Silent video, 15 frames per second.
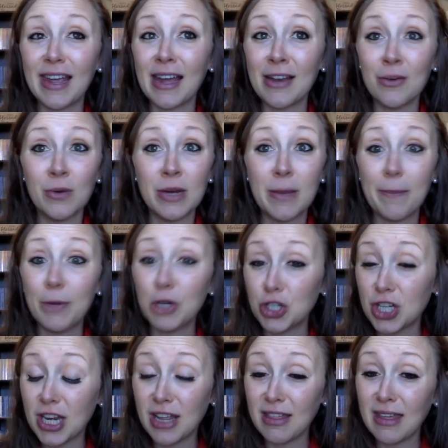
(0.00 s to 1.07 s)
I don't want to push
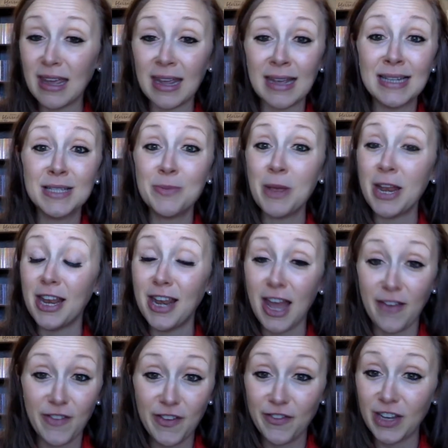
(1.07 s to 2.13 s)
anything. It's been
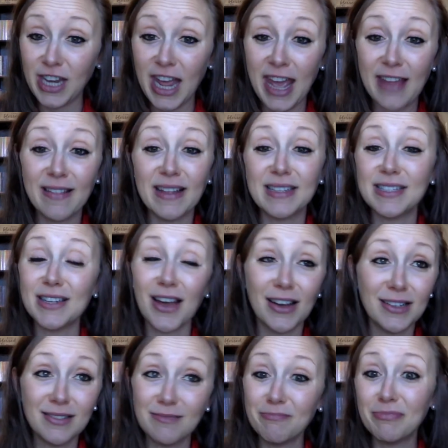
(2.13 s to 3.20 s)
enough of a day. Let's
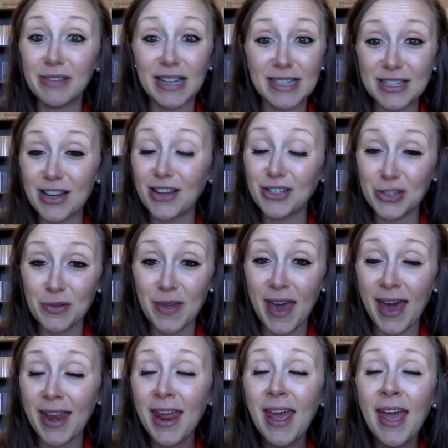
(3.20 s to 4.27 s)
not do
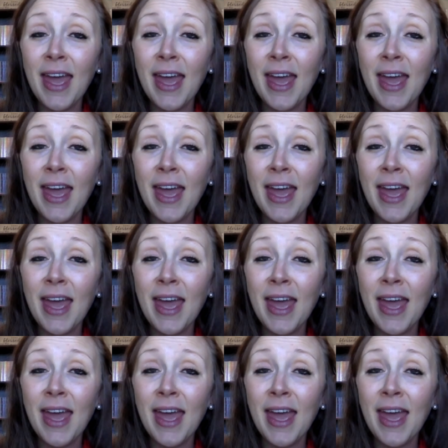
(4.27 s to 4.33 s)
that.